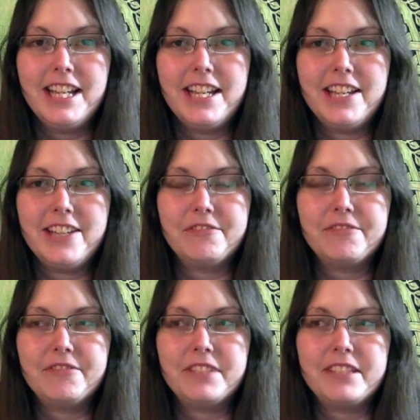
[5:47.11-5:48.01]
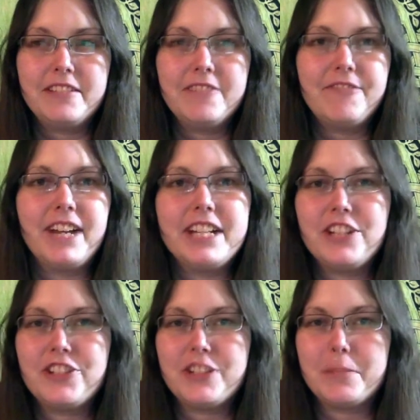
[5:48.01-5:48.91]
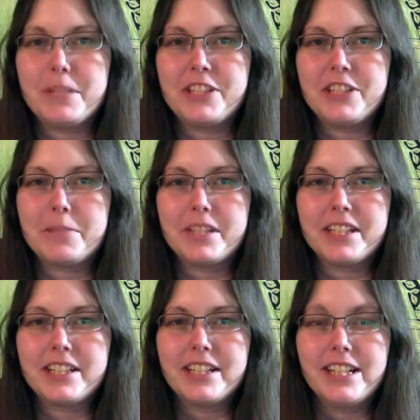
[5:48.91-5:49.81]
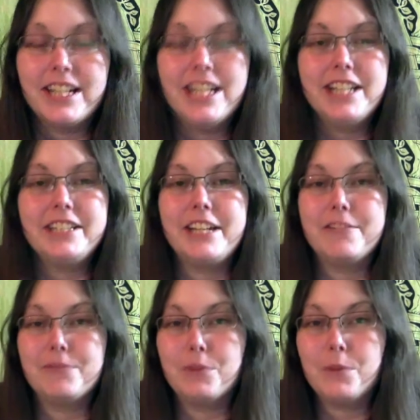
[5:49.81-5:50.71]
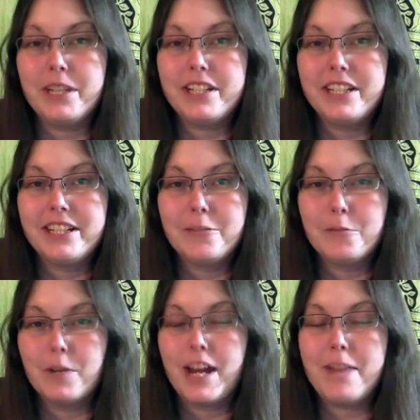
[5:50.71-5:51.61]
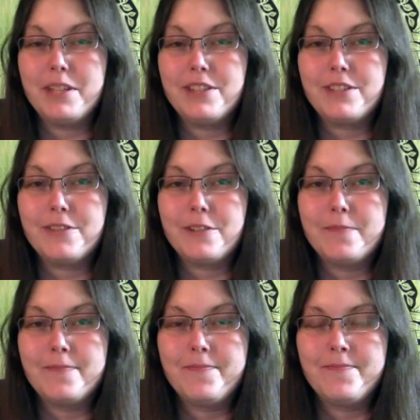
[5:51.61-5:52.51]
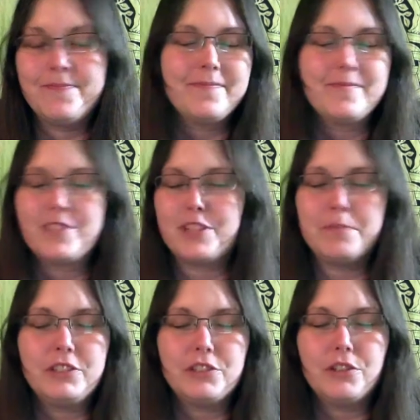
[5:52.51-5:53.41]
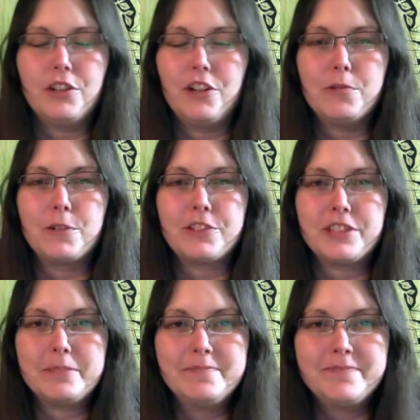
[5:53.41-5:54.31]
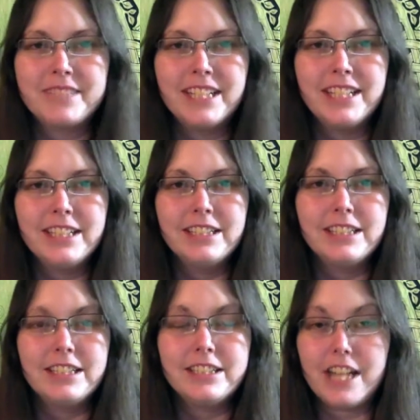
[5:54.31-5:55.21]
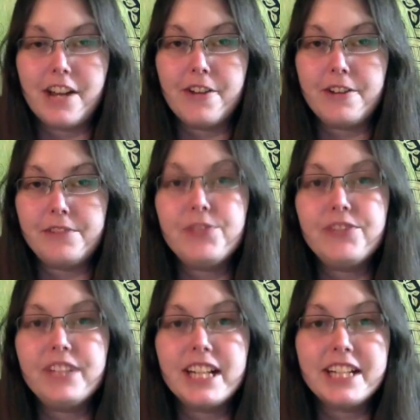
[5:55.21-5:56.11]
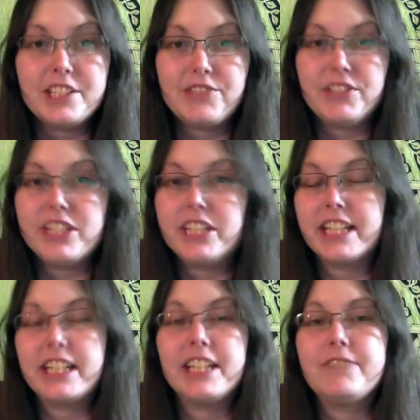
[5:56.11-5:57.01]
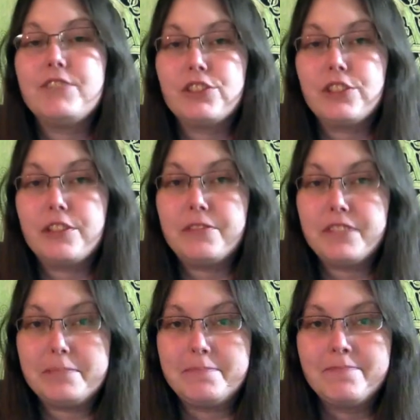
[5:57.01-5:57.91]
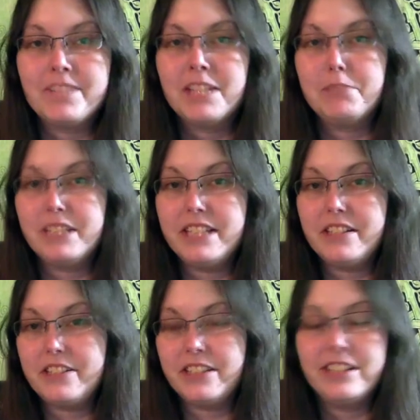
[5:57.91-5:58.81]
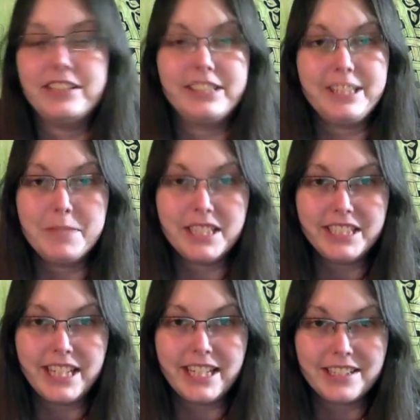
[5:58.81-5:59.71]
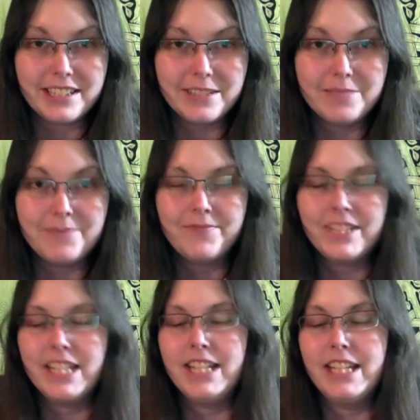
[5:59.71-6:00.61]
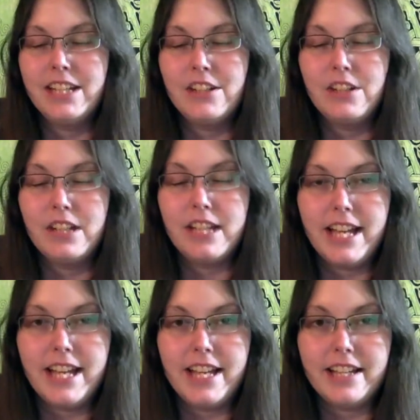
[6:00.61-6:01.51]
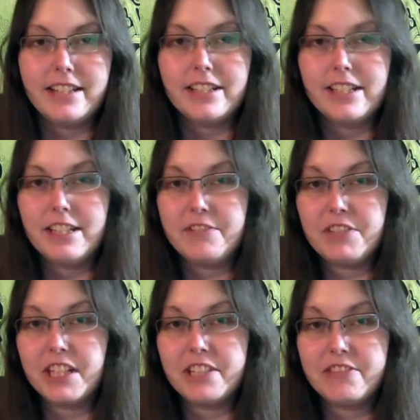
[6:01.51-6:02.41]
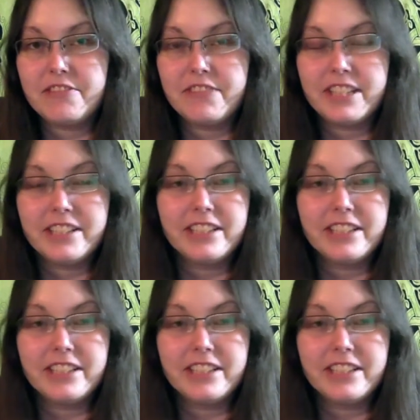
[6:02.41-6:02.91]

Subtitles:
if I teach somebody something and they avoid what I've been through. It just makes it all worth it. Now, if you guys feel like I've deserved it, please leave me a like. And if you guys feel